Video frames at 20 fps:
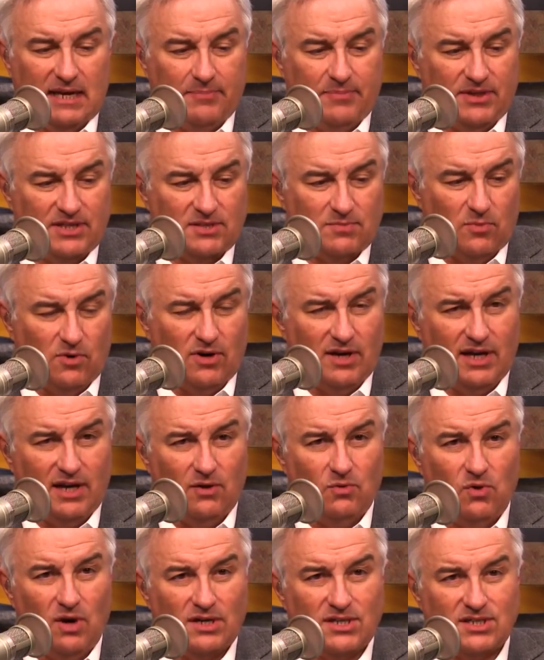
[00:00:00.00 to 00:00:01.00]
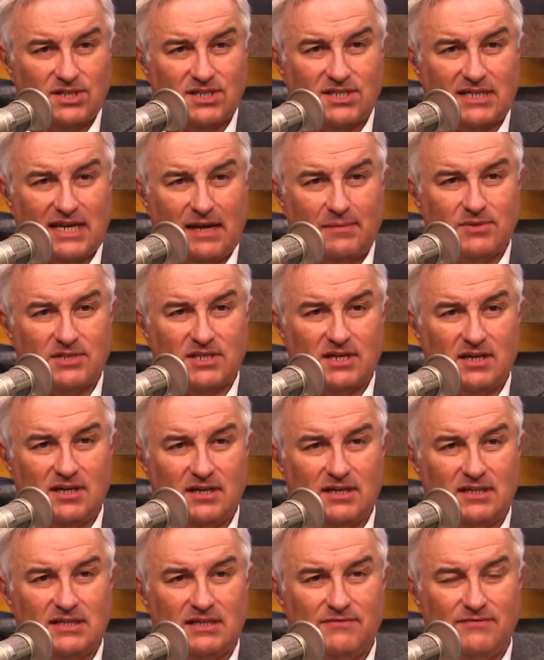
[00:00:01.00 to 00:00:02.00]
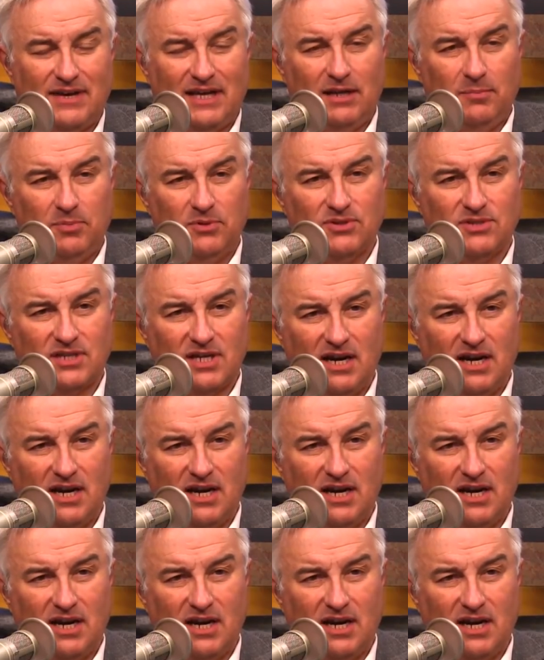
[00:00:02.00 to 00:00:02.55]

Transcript: up this morning and watch the Samsung Developers